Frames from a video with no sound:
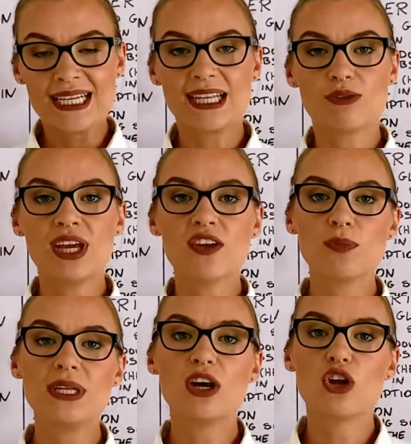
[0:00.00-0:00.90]
Now, there have
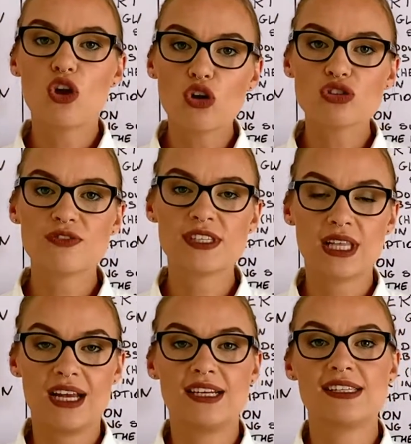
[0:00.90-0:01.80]
been a lot of
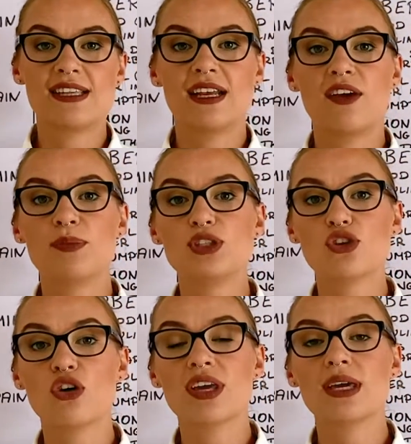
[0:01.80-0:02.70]
studies that have been
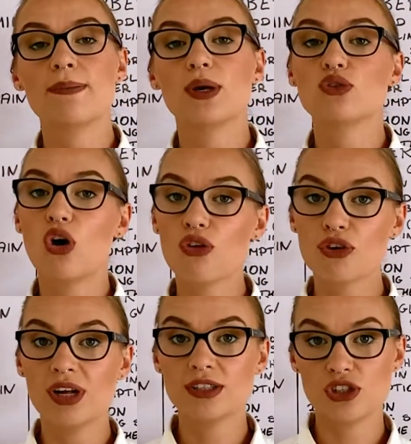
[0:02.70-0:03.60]
talking about
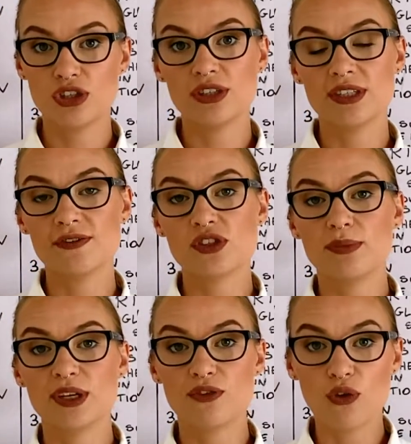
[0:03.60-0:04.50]
other alternatives to
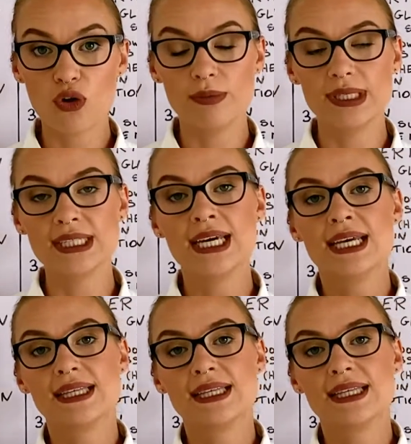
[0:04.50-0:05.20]
metformin